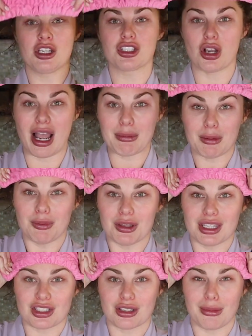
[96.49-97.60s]
So I'm gonna put
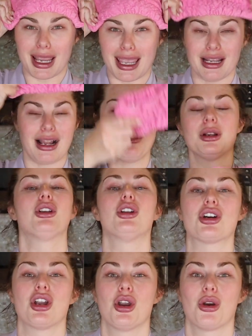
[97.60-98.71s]
this on my head. I'm gonna
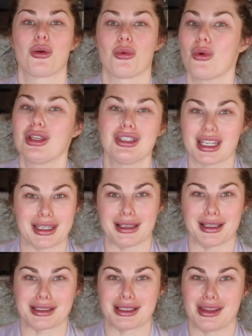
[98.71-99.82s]
look
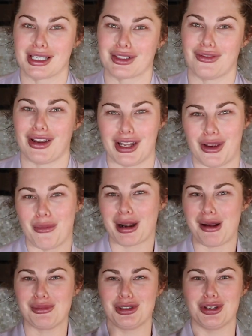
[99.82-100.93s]
ridiculous in this video, but
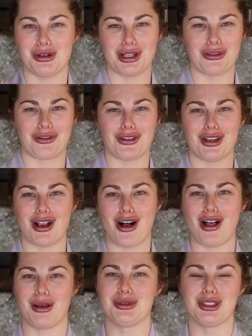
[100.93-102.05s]
I'm doing it for
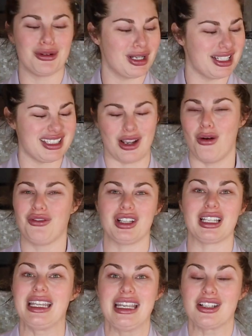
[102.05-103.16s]
y'all. I'm doing it to
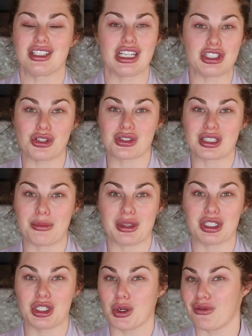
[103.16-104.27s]
hopefully teach you
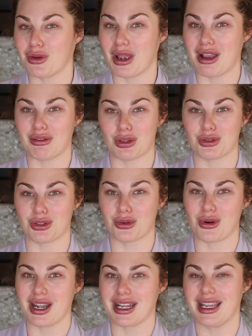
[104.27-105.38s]
something new if you haven't learned
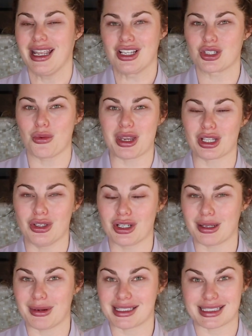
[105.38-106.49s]
already, so we can look
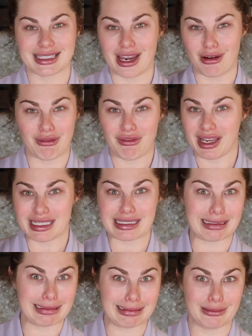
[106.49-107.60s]
at my scary
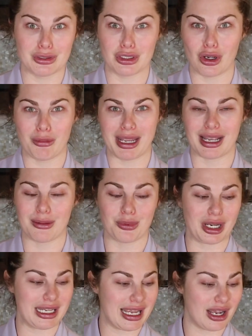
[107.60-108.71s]
face with no makeup
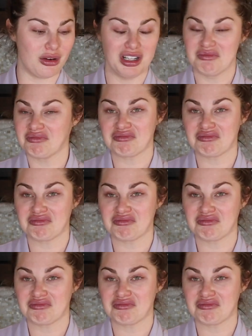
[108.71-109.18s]
right now.